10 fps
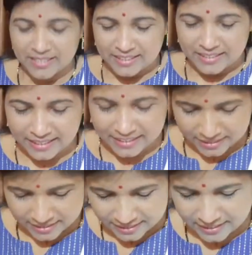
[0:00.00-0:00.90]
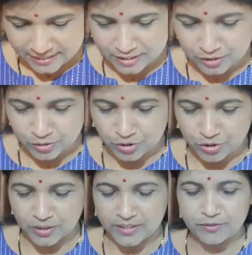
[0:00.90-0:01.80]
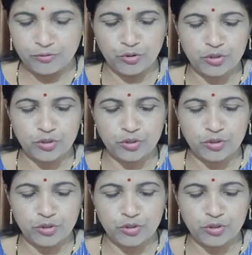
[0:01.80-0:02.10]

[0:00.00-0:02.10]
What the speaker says: Next is your 24